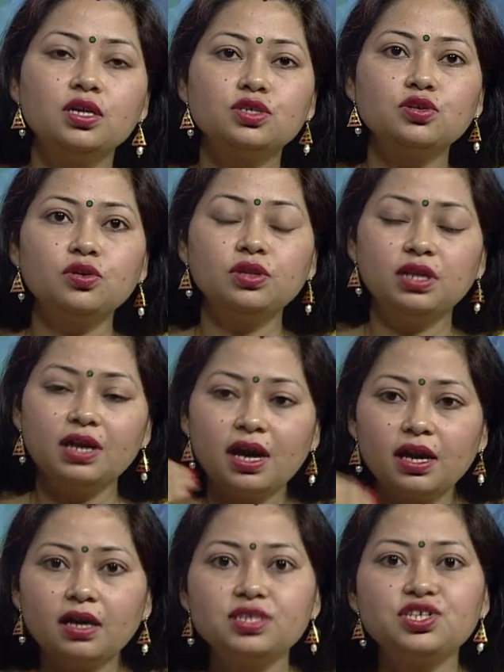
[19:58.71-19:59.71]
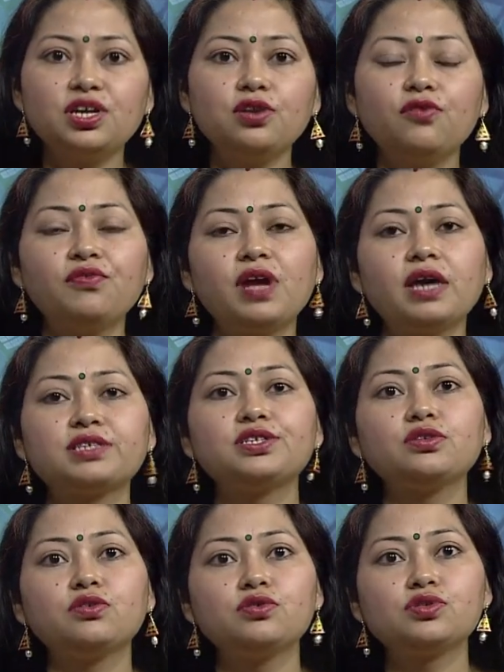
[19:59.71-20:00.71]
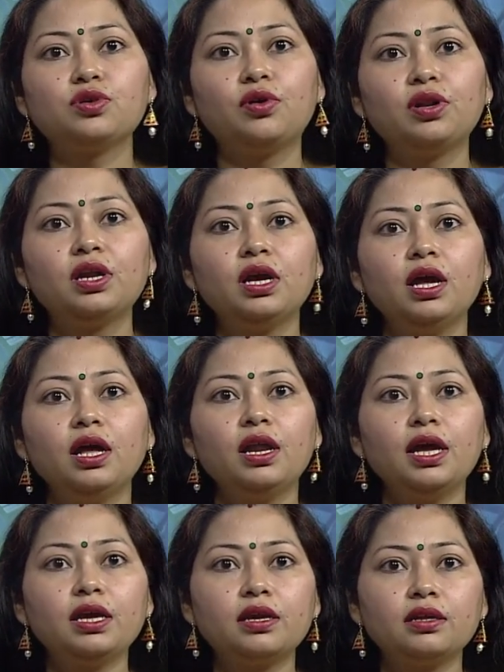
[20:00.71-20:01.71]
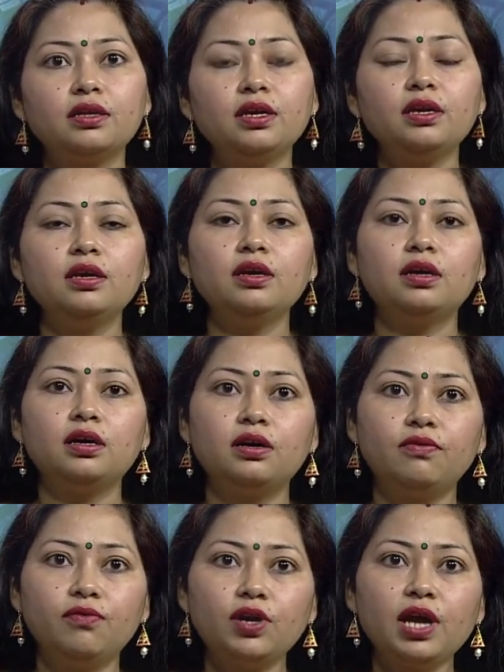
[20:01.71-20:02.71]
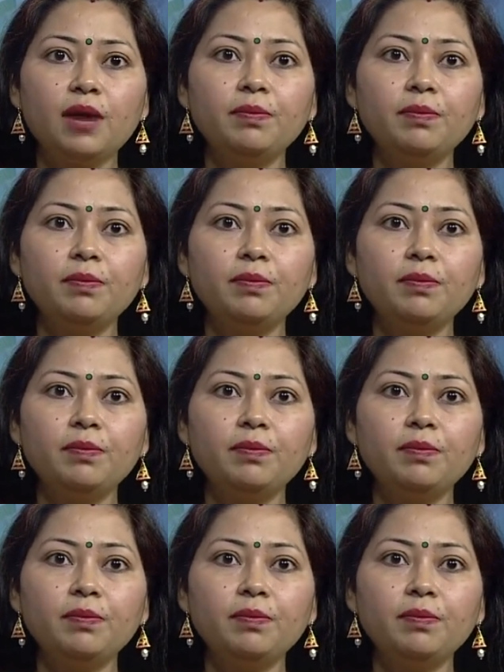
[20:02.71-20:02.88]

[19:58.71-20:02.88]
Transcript: so, there are a chain of reaction goes on like the uh, what